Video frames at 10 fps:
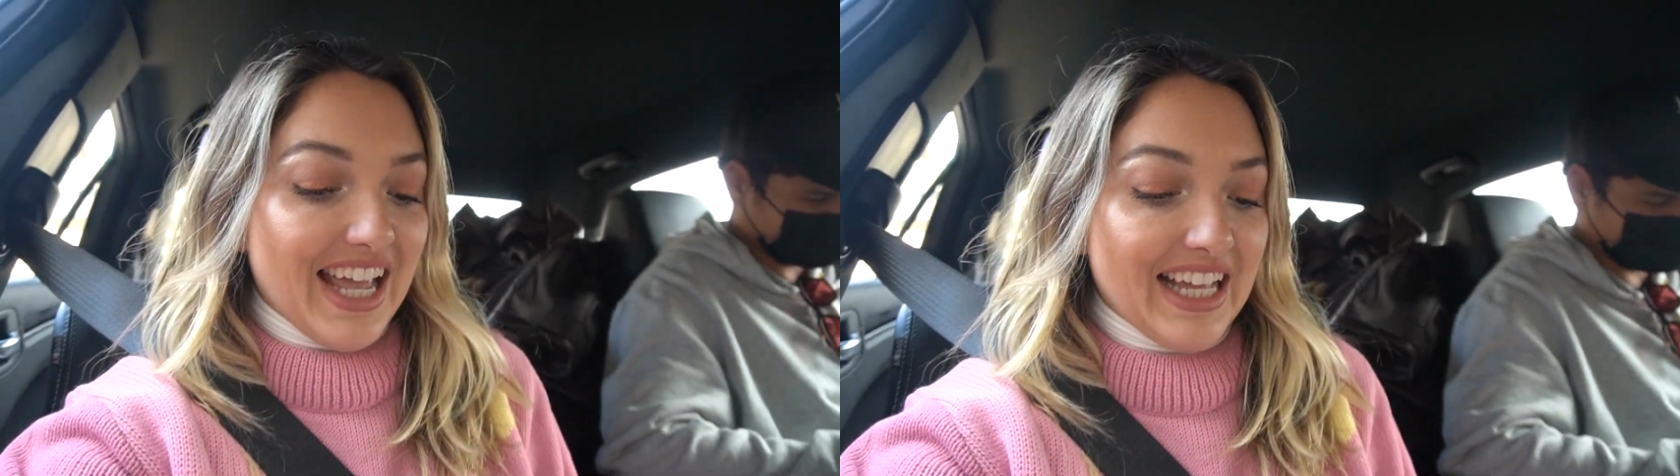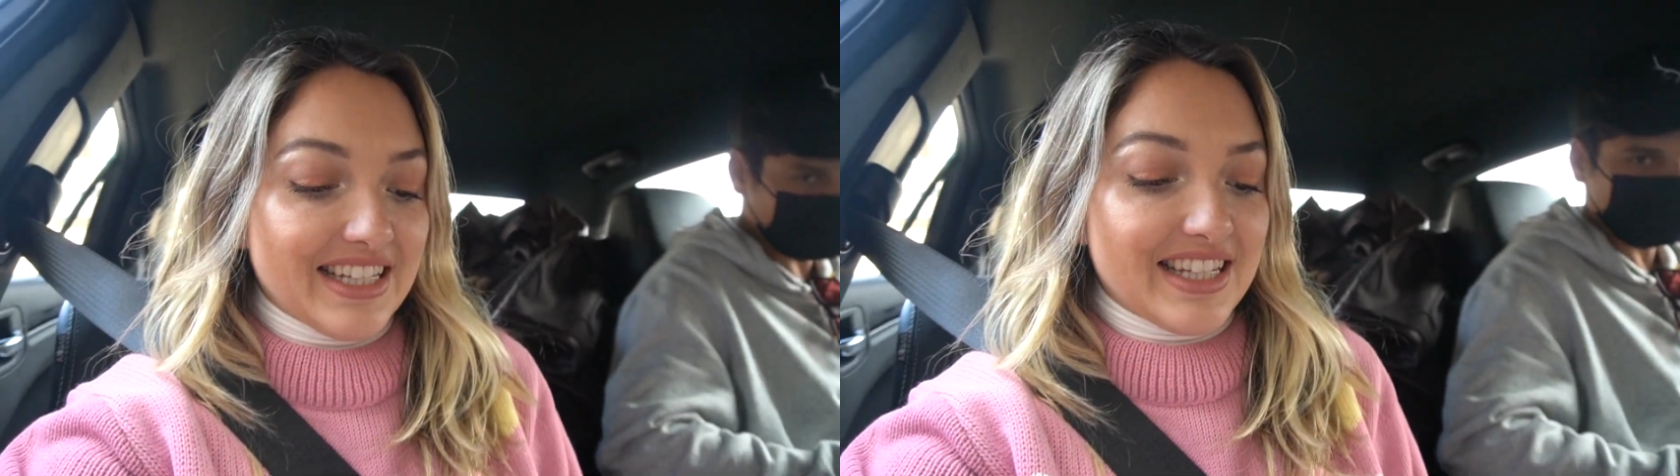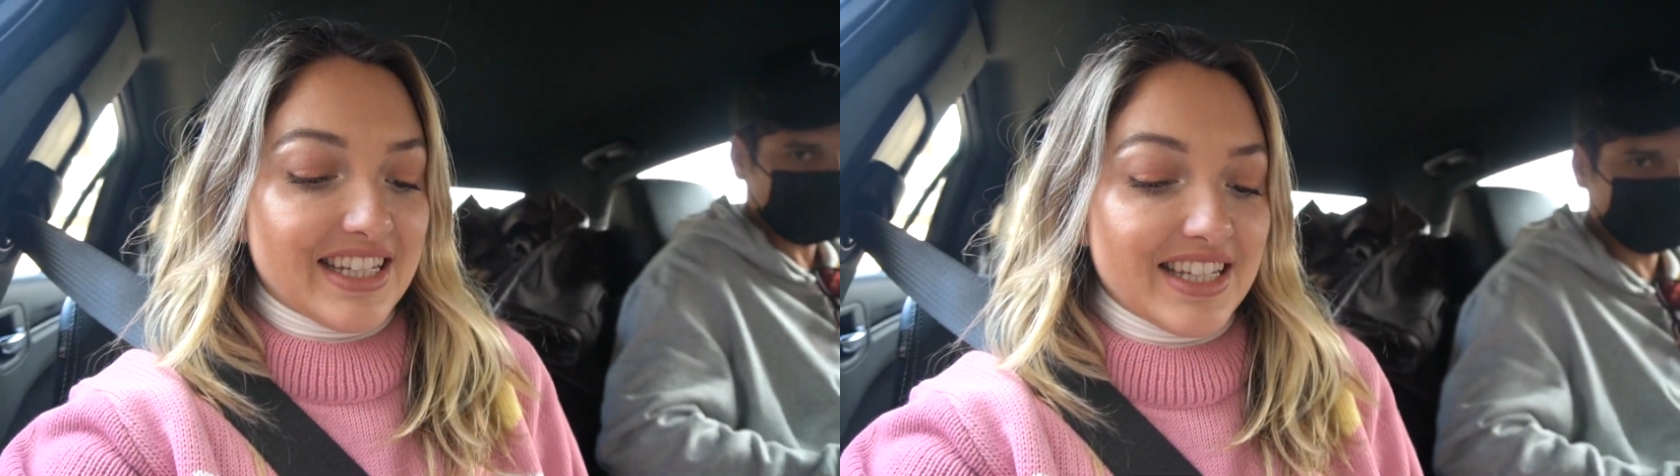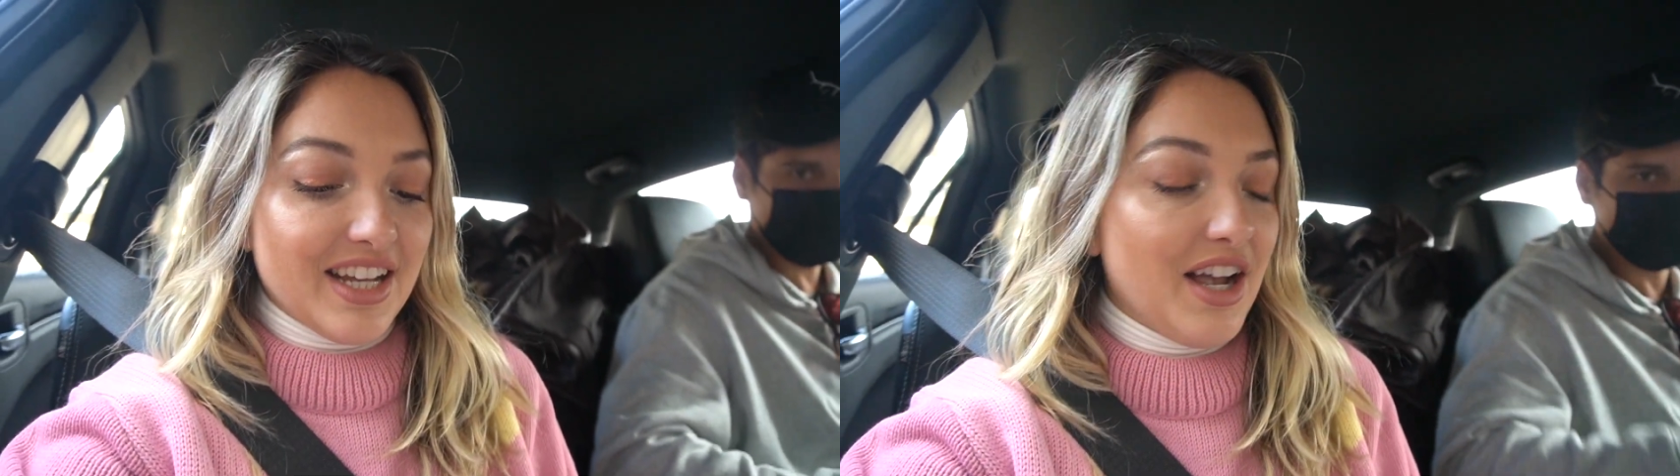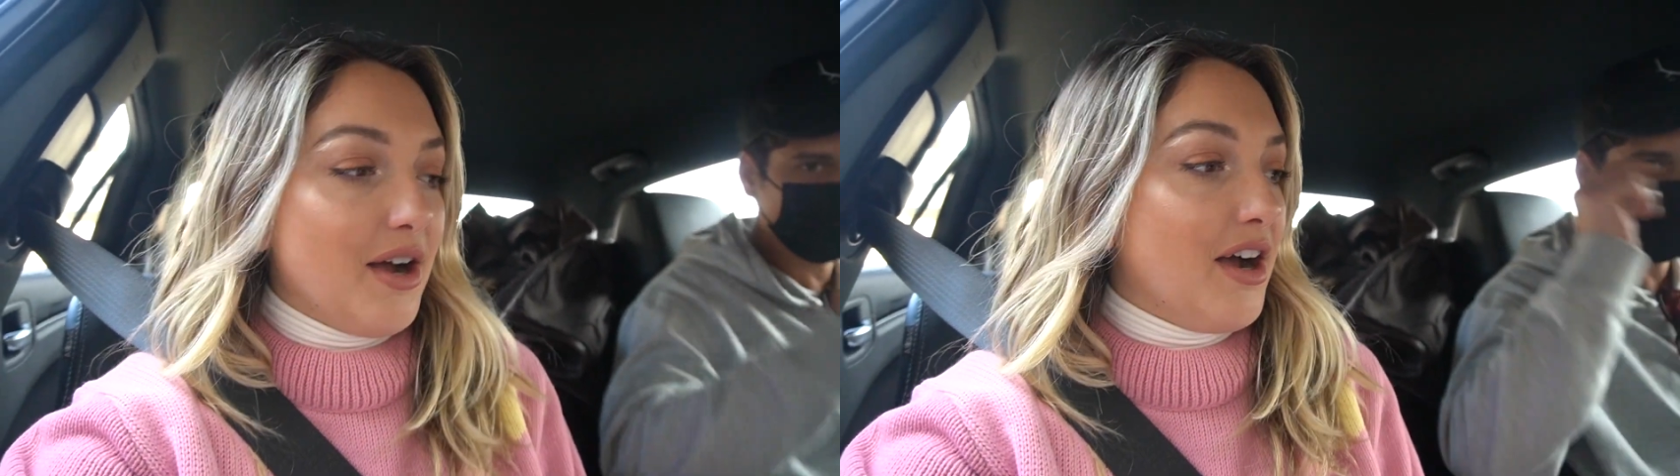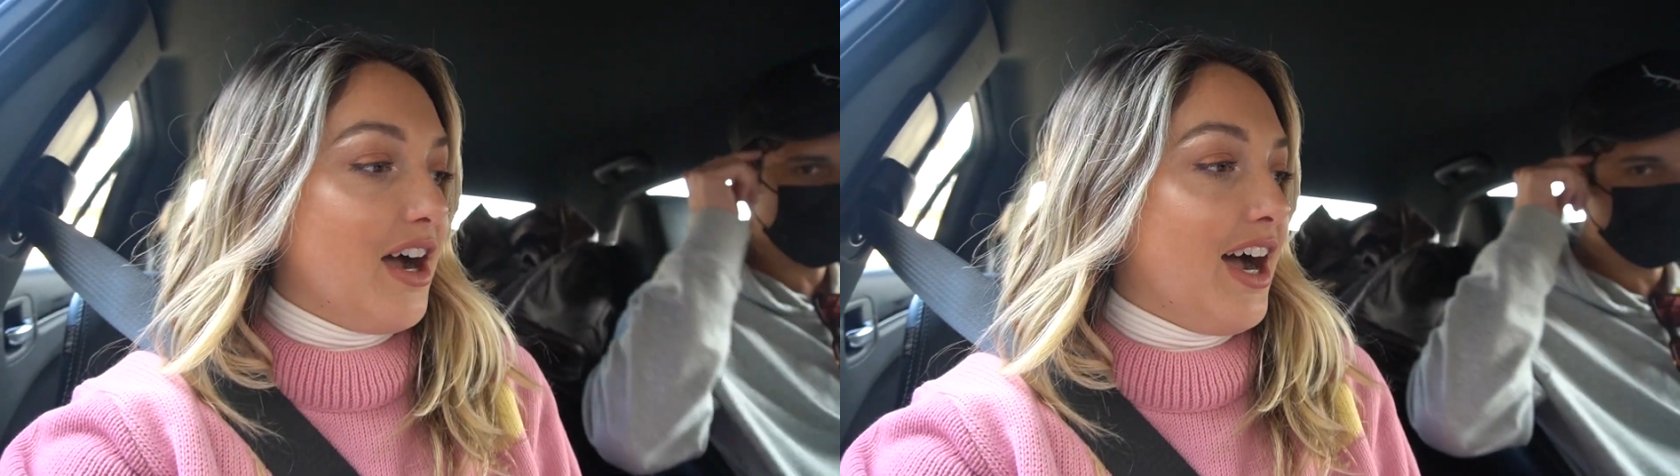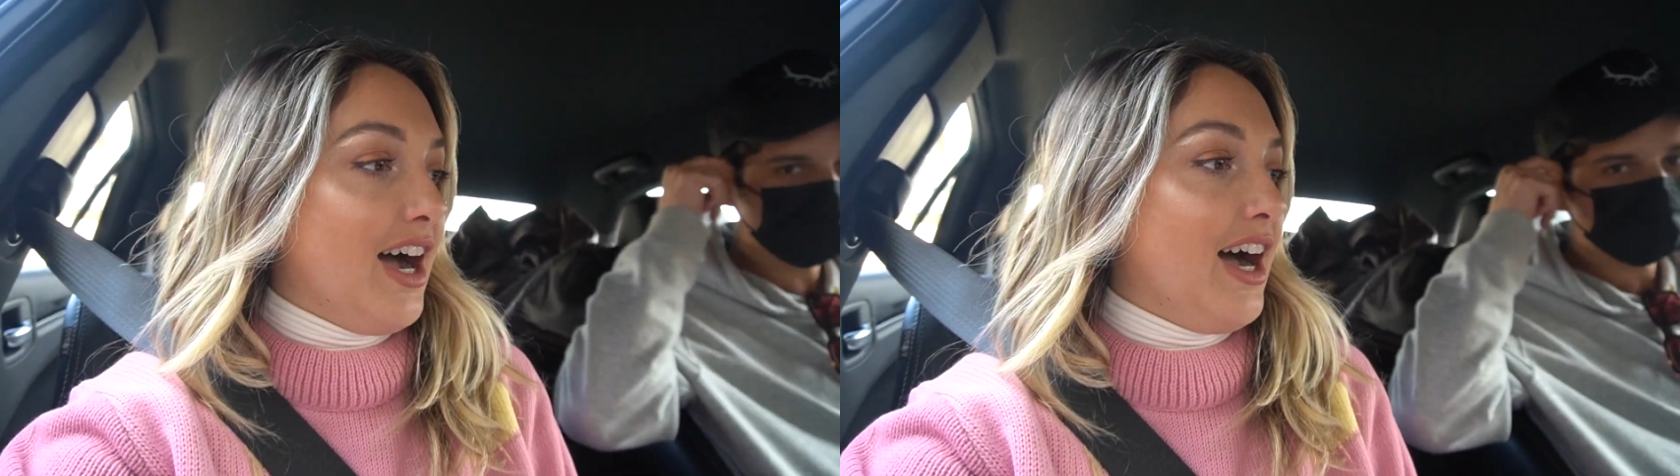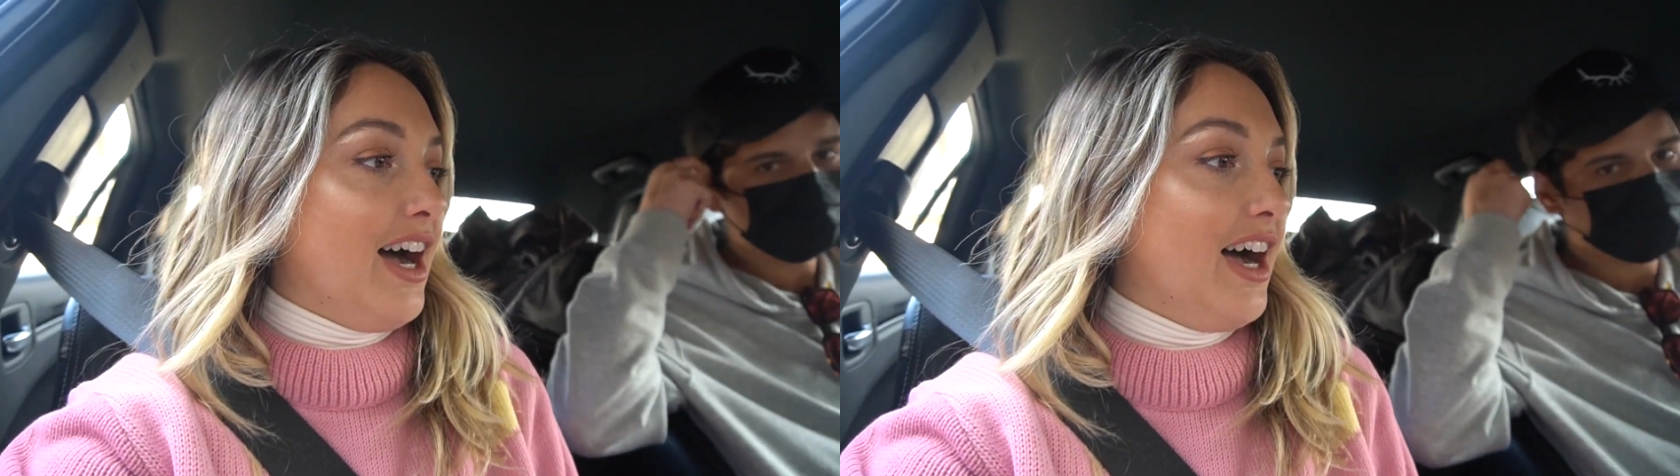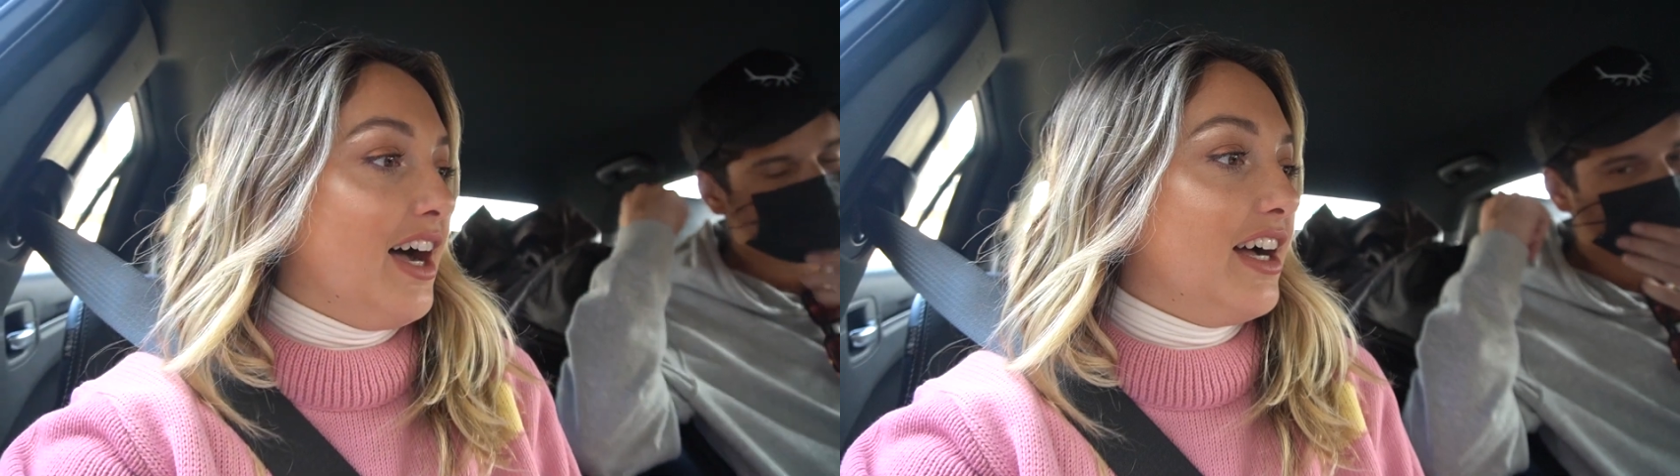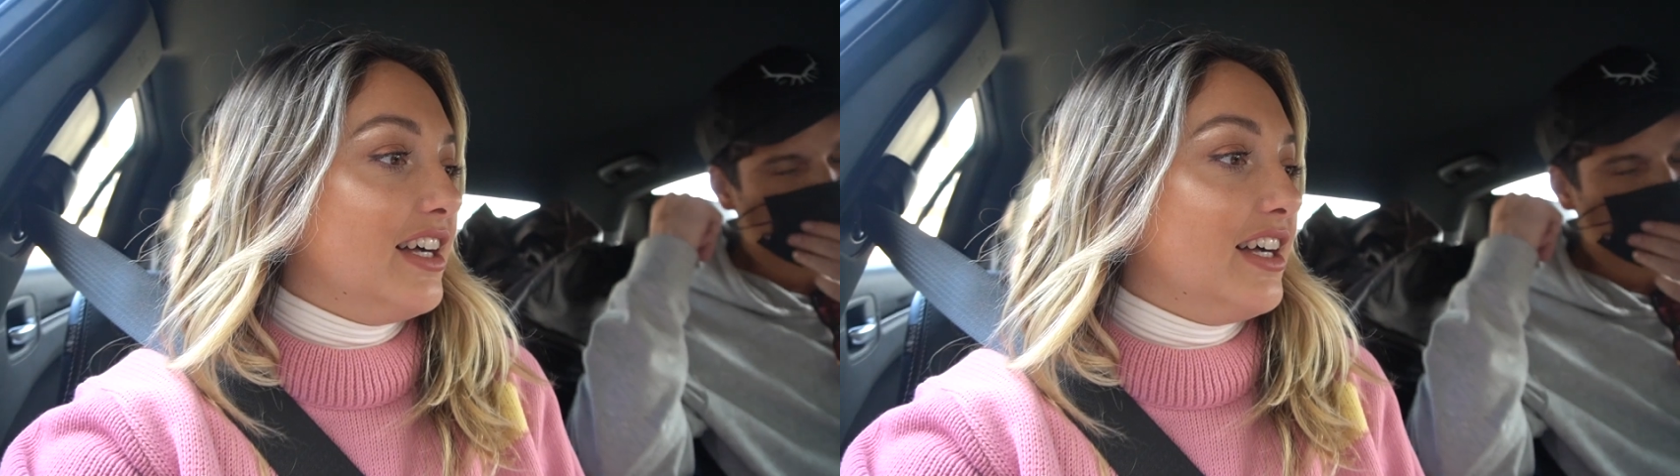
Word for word: It's, uh...